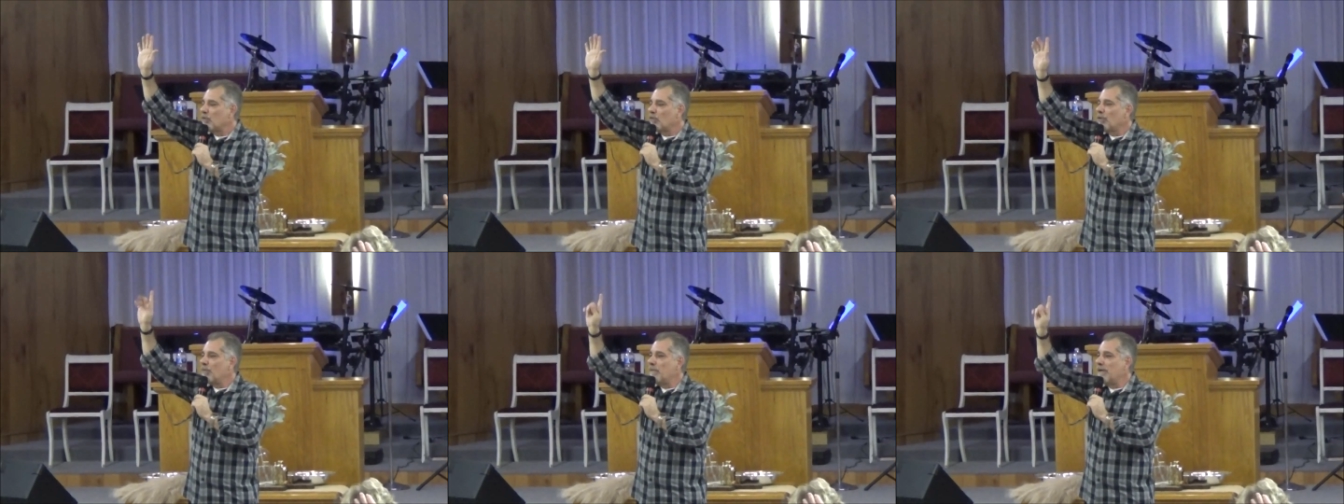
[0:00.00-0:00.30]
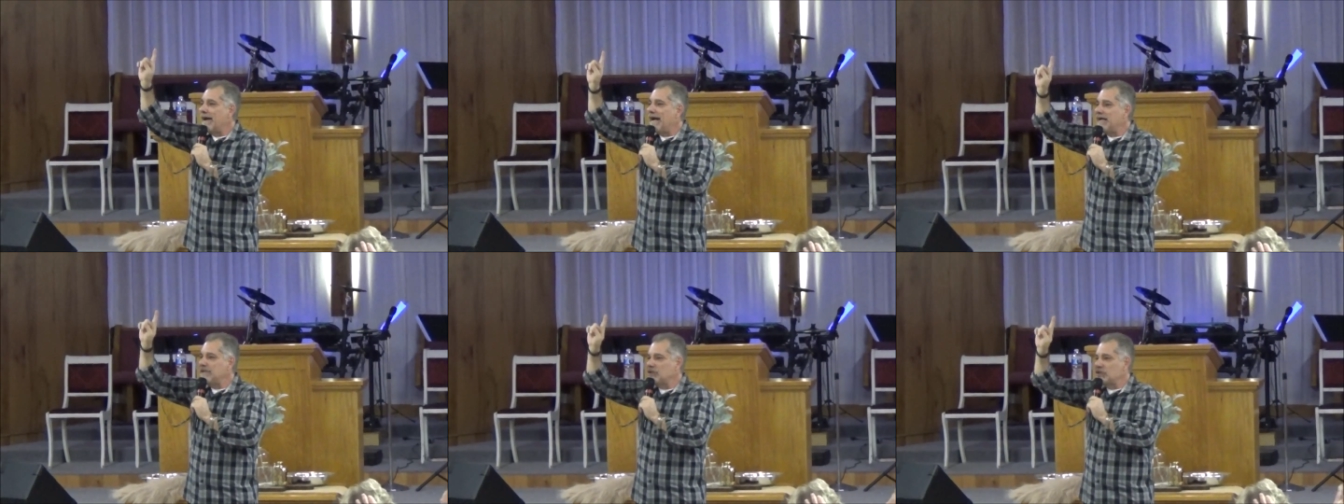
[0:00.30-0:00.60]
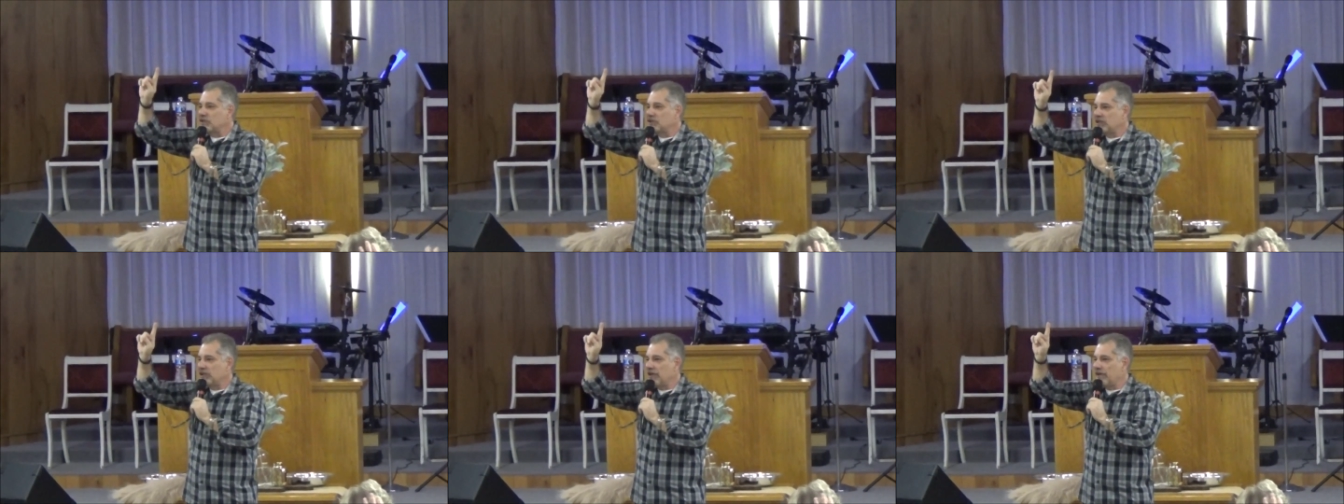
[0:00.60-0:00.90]

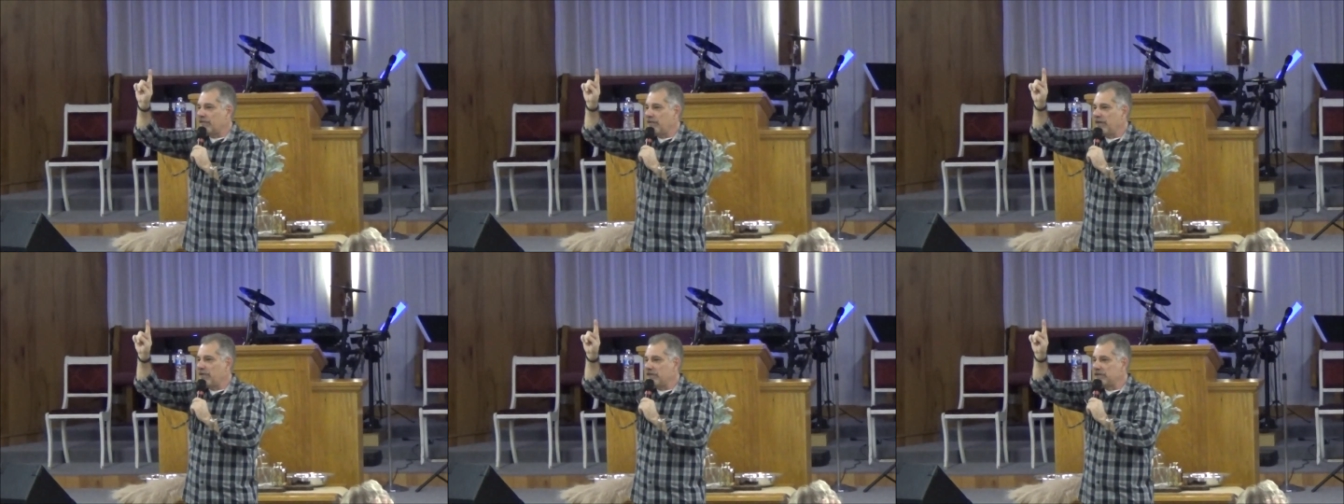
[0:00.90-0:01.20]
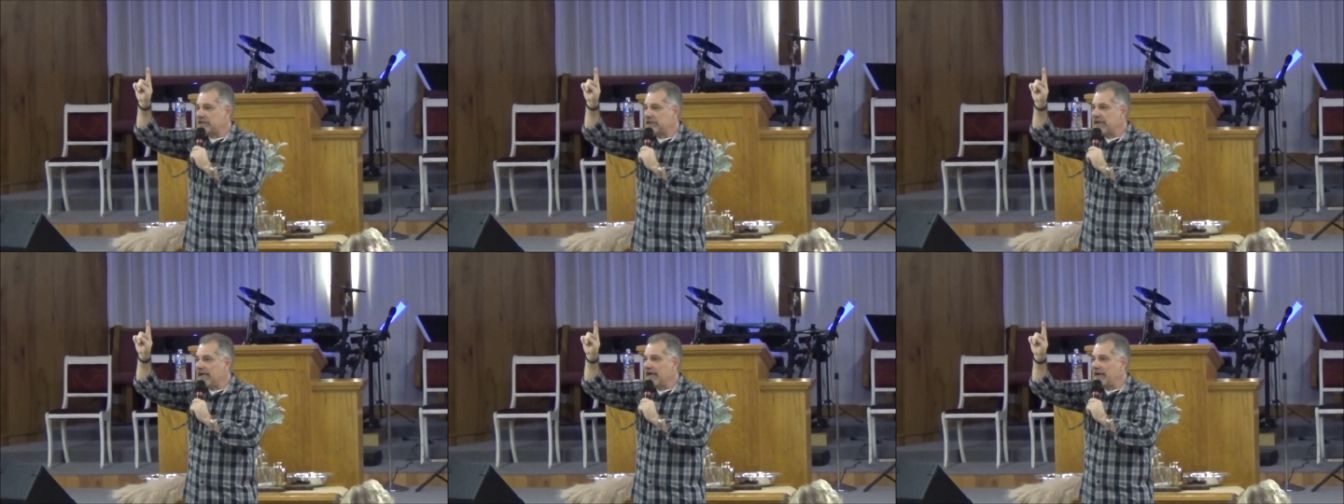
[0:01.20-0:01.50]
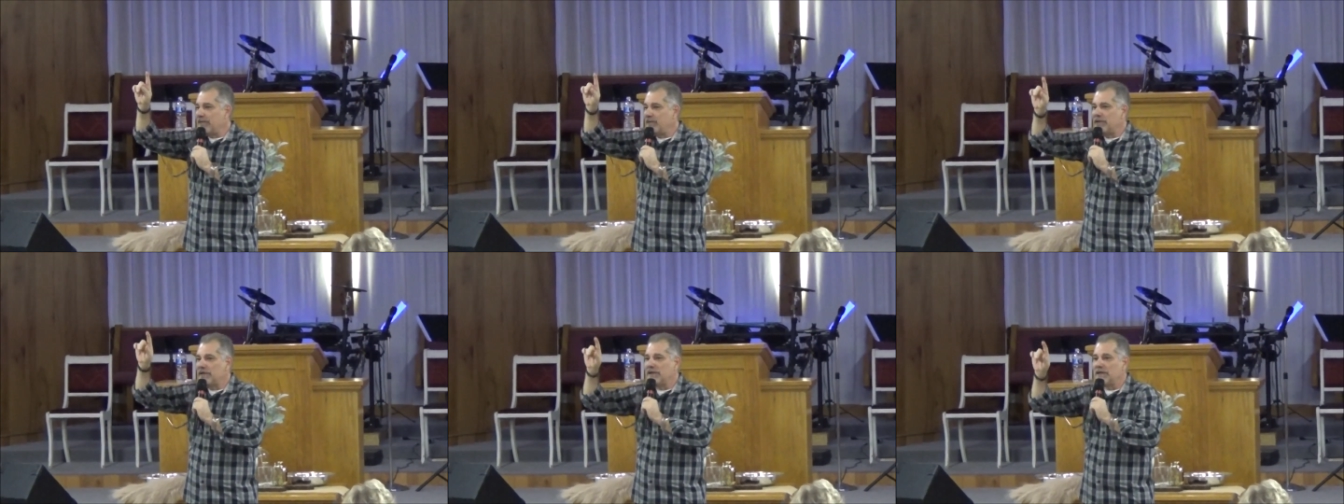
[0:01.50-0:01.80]
Remind yourself every
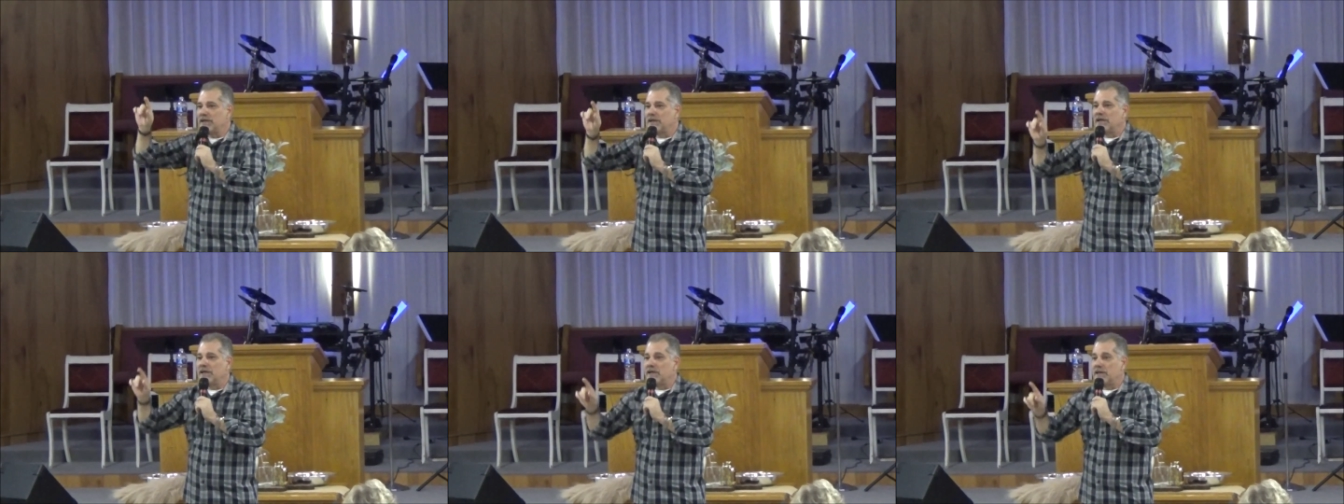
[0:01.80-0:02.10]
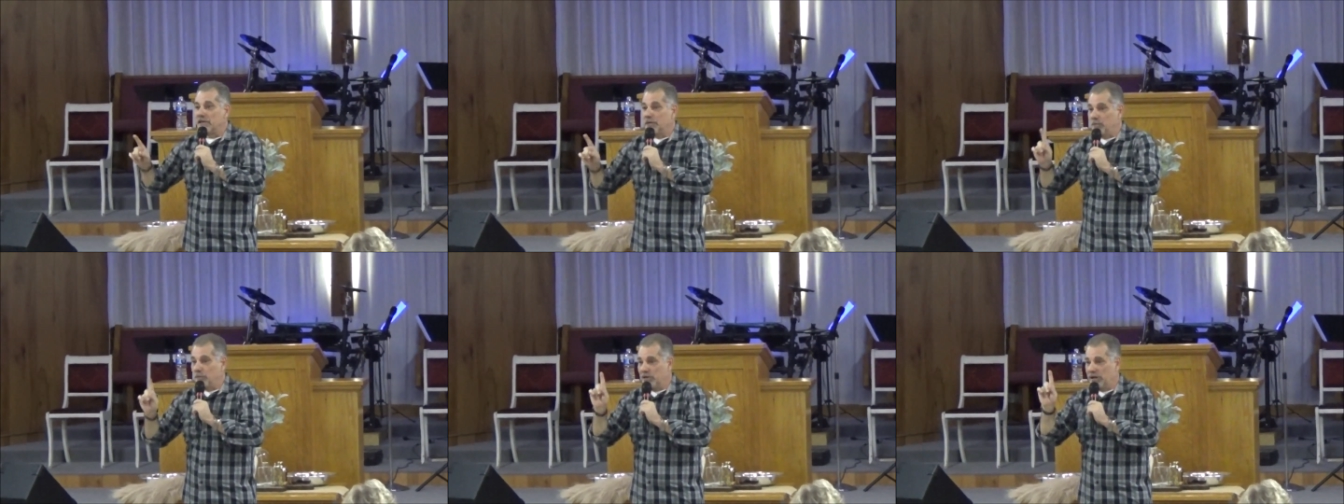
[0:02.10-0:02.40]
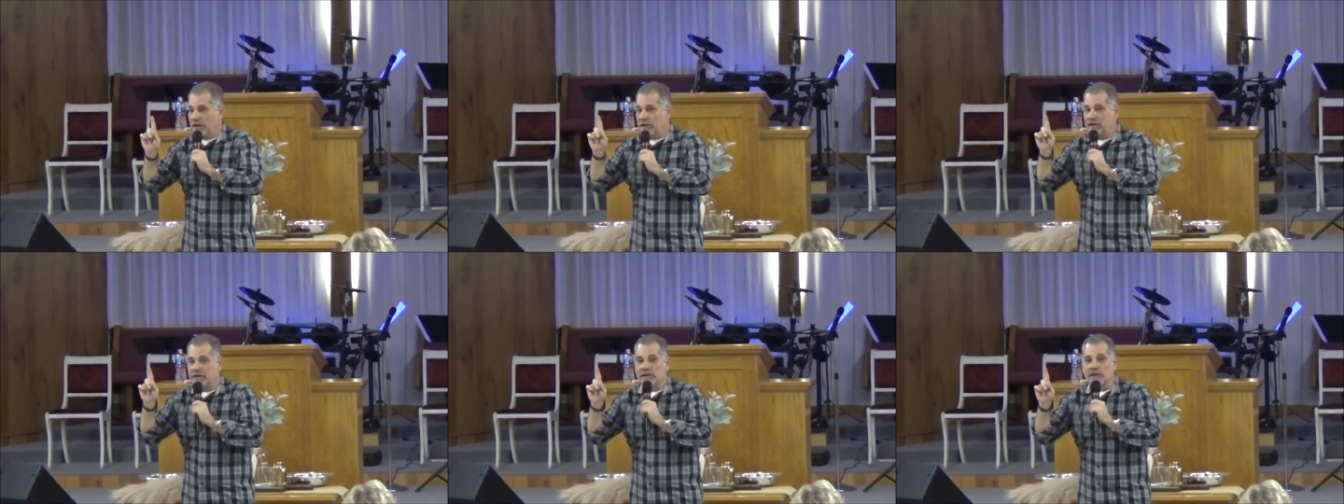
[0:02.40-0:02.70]
time the
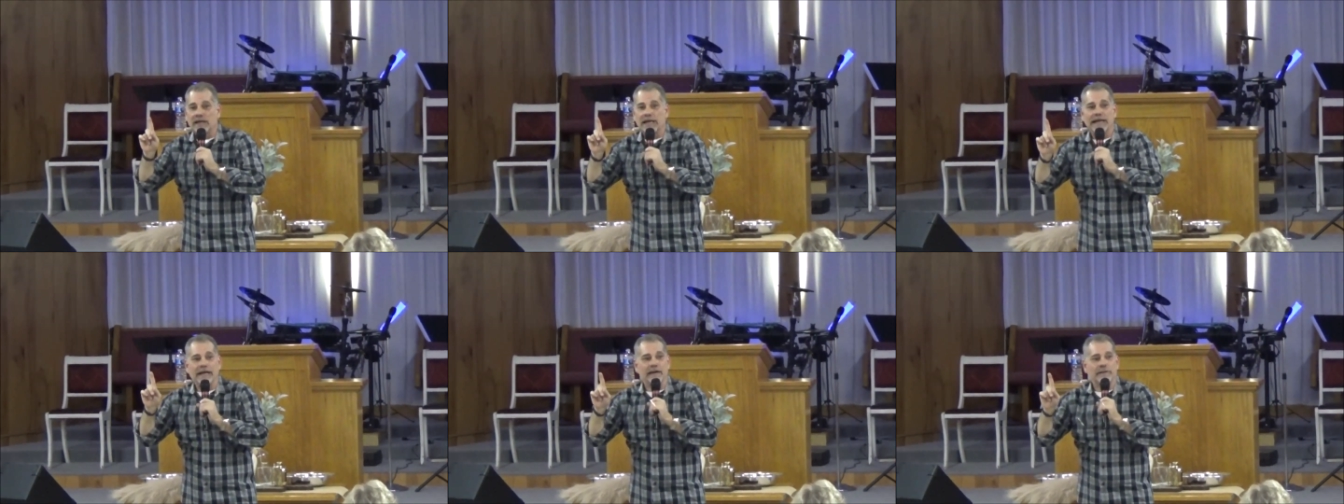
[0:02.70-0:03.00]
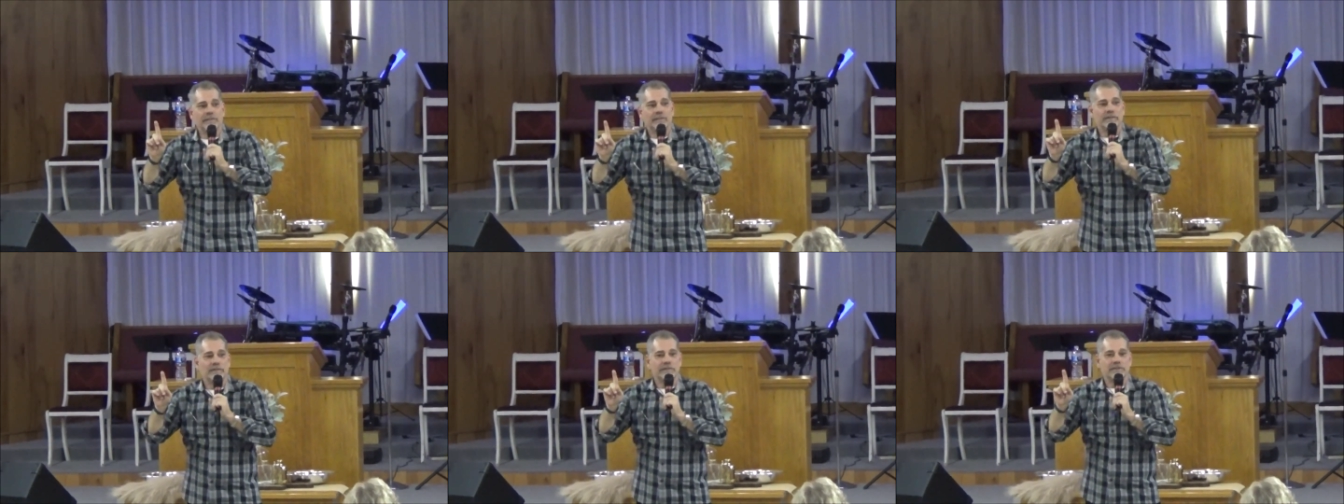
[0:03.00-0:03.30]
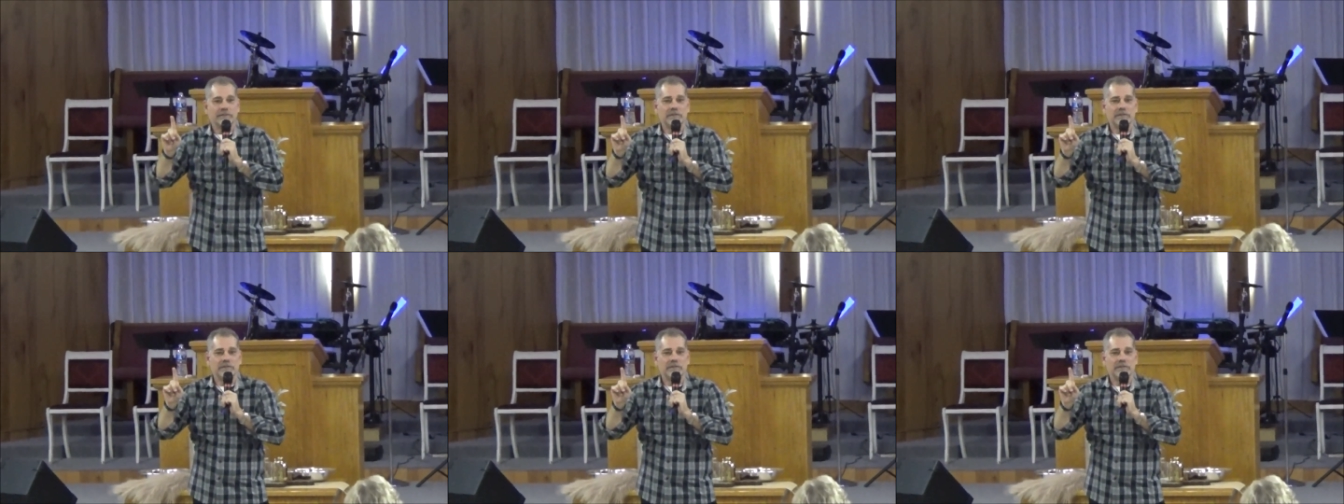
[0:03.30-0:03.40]
blood of the Lamb.